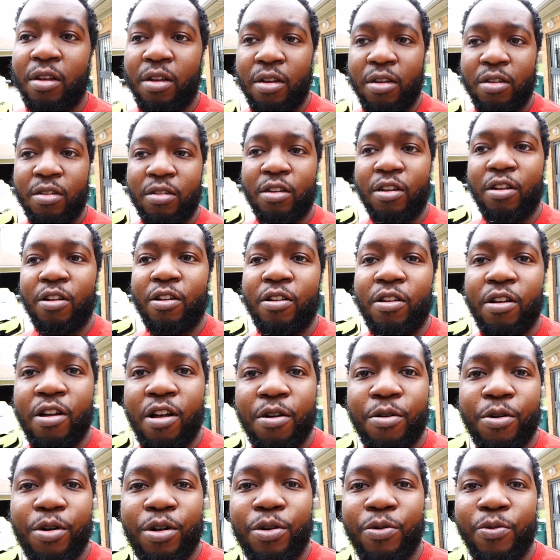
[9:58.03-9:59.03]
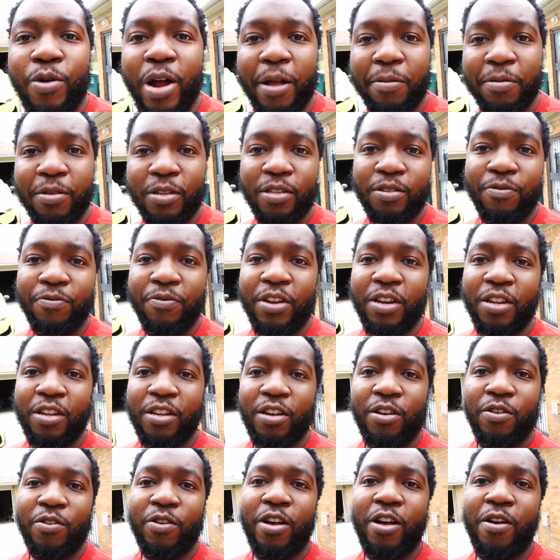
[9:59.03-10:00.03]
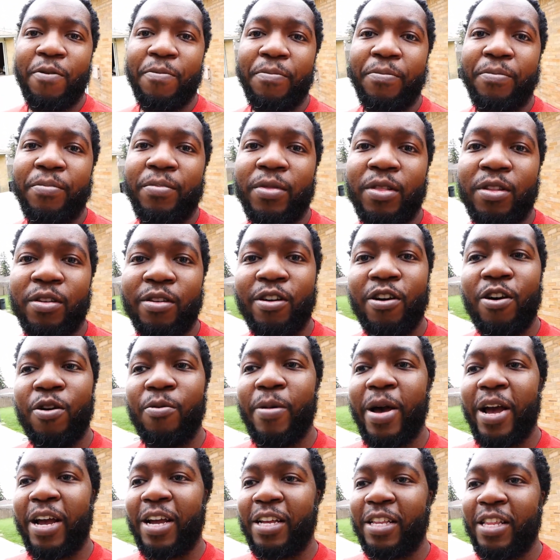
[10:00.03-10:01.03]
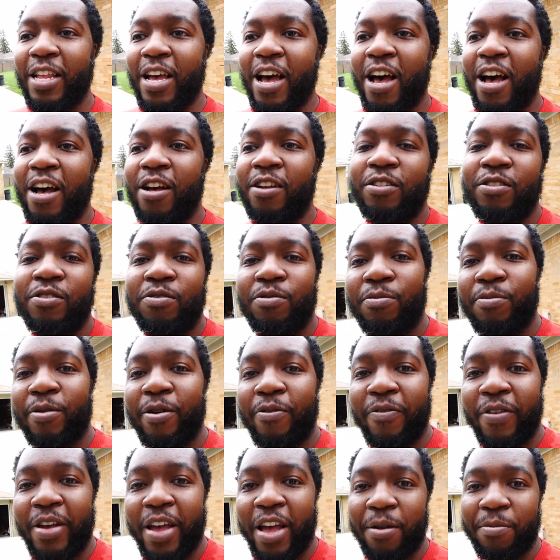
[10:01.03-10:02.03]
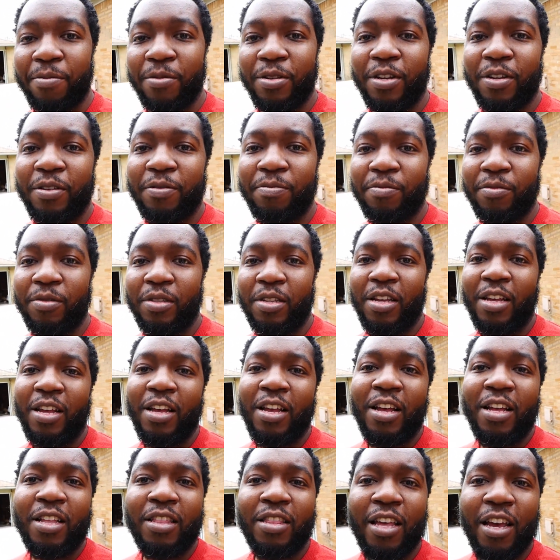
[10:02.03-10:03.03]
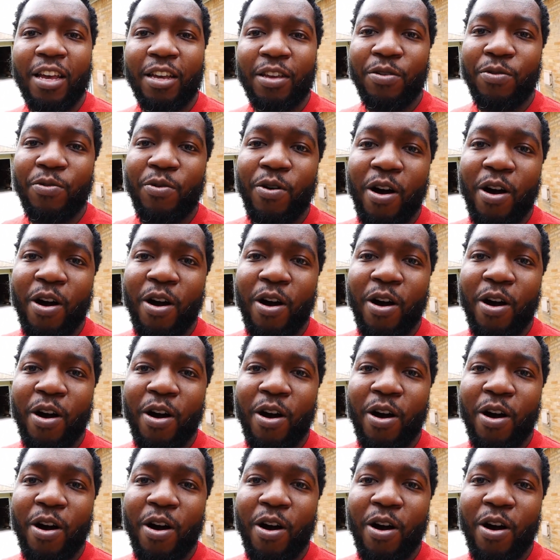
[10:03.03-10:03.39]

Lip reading: So I'm going to wrap this video up and go back in the house with my family. Thank you